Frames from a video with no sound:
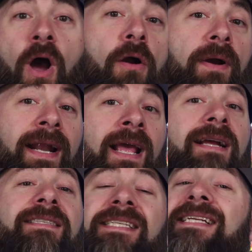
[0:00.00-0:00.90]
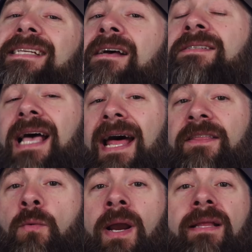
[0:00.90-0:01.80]
All right, Details out
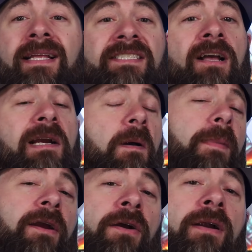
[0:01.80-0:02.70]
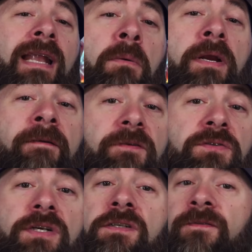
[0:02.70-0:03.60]
of the way, let's talk about my current network
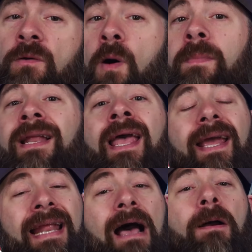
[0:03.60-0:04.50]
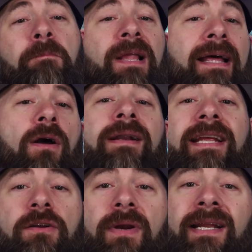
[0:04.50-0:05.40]
infrastructure for a moment and how I plan on
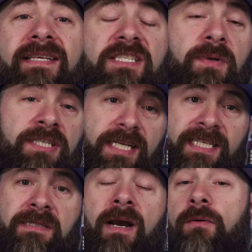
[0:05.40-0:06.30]
integrating the switch into my